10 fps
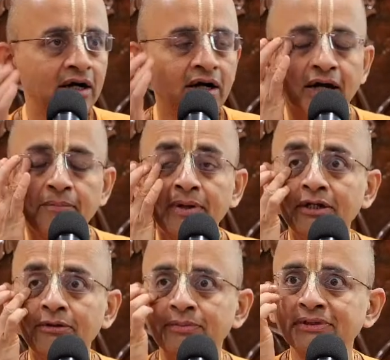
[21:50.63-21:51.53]
Or
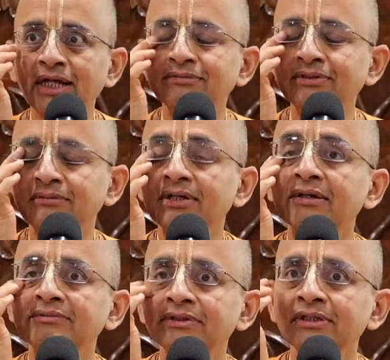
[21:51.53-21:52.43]
prior to prasadam,
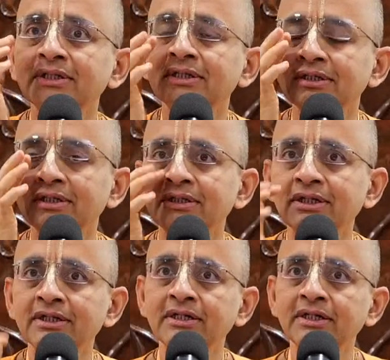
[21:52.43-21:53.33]
sometimes
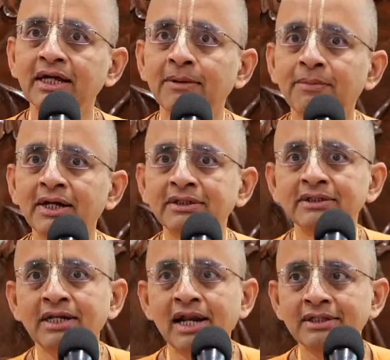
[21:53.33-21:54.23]
they take a bath in
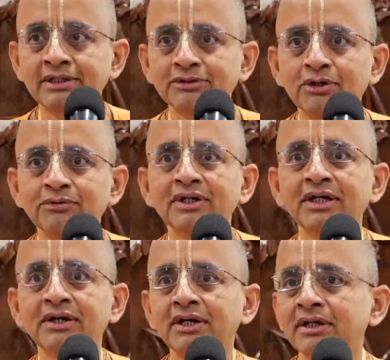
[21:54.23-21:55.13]
the Narendra
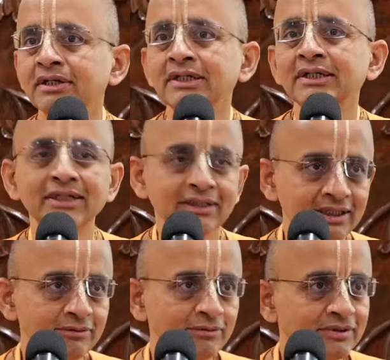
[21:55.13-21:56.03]
Sarovar or
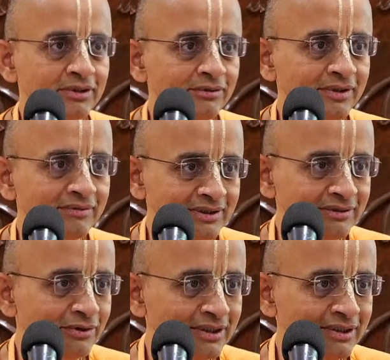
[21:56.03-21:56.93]
Indradhanu Sarovar with
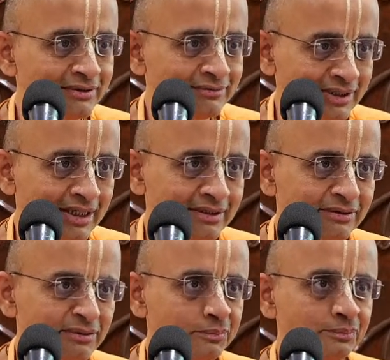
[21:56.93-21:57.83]
devotees, correct,
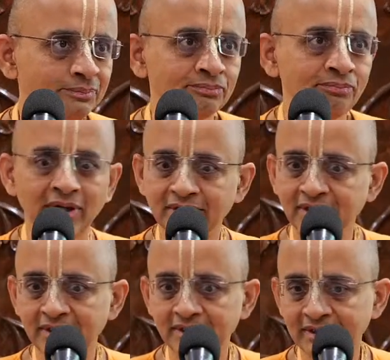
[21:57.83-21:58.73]
no? And
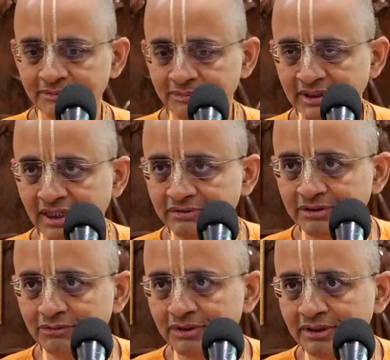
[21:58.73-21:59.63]
then he takes prasad with
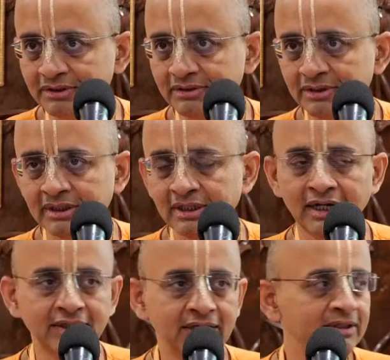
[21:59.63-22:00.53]
devotees
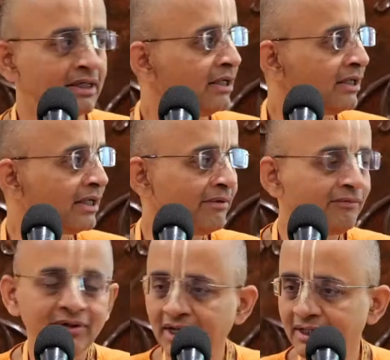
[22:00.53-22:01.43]
and there is a little time
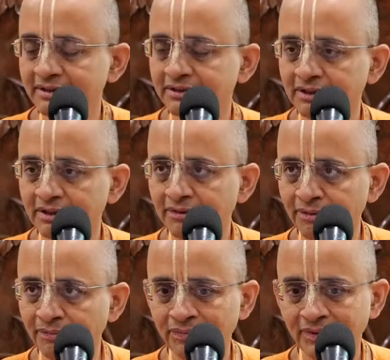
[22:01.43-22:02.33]
for relaxation.